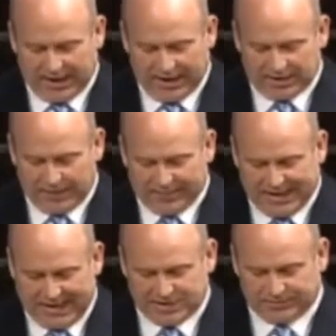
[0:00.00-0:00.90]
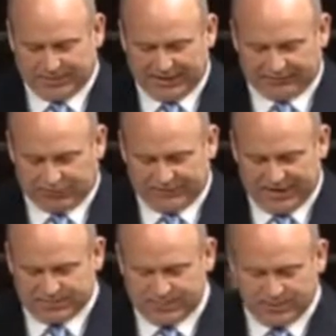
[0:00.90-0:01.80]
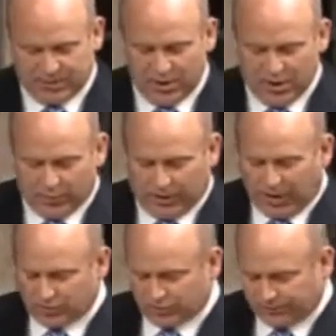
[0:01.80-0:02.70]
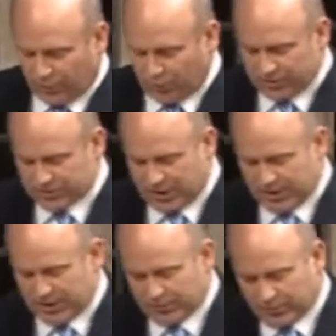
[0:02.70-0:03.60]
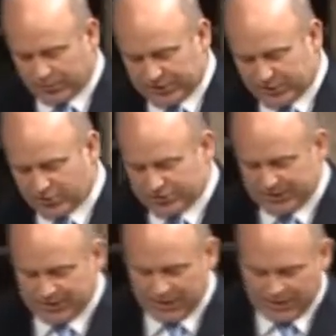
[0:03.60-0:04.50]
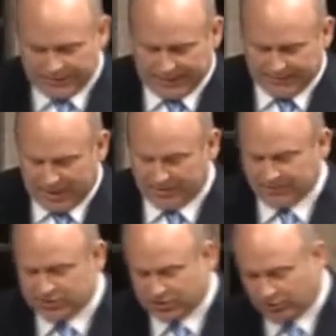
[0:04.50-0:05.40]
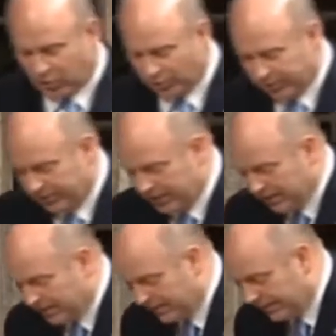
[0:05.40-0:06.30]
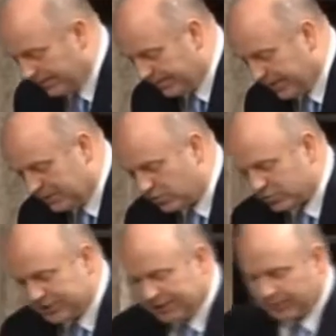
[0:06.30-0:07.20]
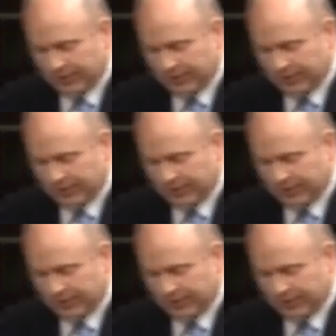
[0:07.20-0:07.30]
economic action plan for investment, we are also focused on reducing the impediments to growth. It's no secret